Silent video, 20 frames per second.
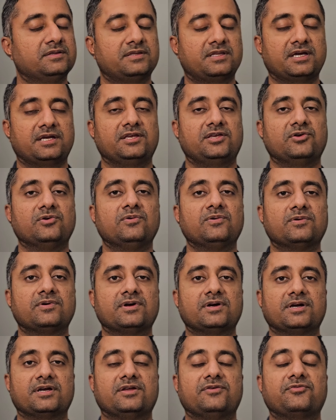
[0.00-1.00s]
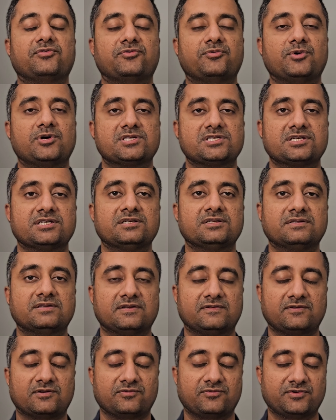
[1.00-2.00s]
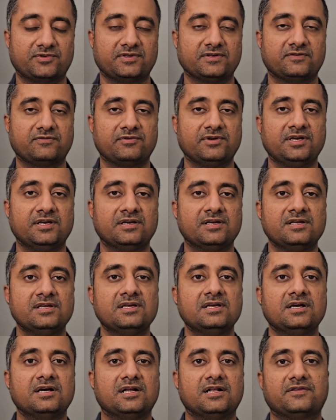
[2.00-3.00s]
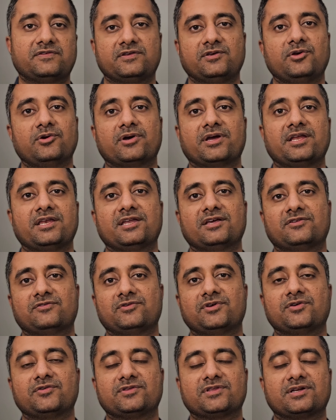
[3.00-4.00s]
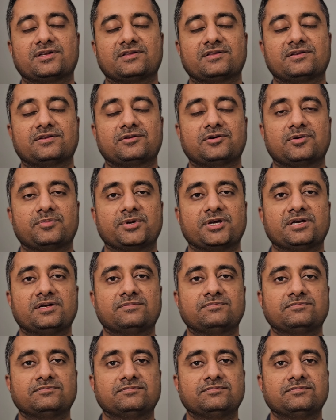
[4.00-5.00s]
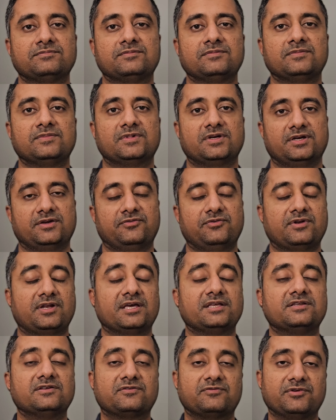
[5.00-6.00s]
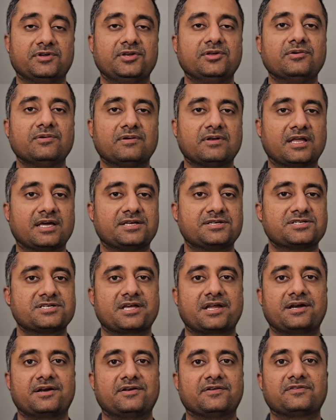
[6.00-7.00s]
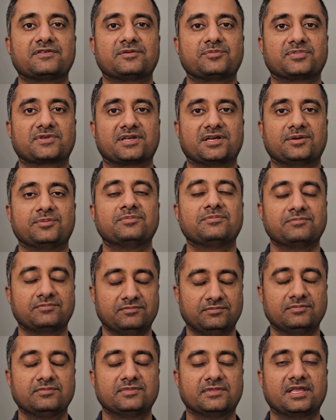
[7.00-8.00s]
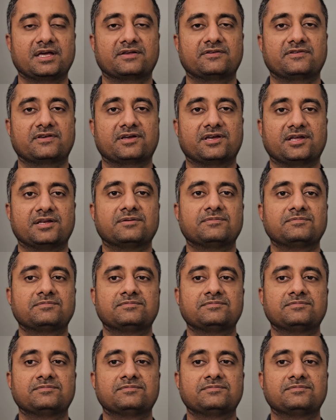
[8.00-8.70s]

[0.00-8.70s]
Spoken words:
Thank you again for watching. That's all for this week. I'll see you again next week with another topic. If you like this video, like, share, and subscribe. Thanks again.